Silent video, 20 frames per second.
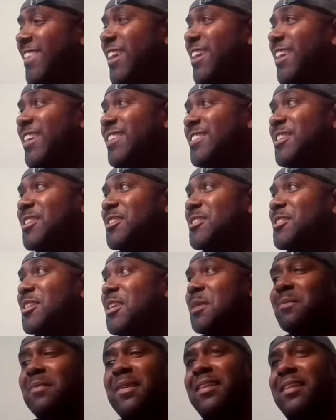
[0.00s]
like it just
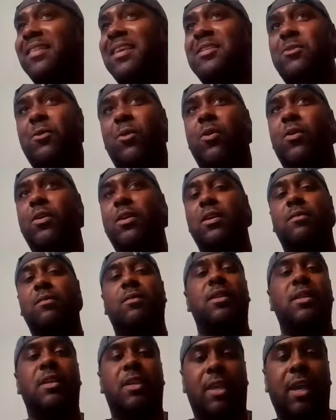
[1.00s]
seemed like that's all he
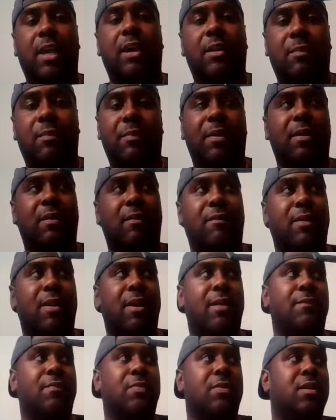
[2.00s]
really cared about,
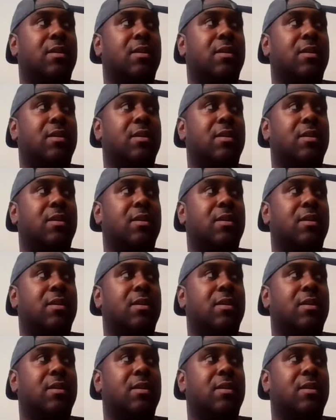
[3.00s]
right?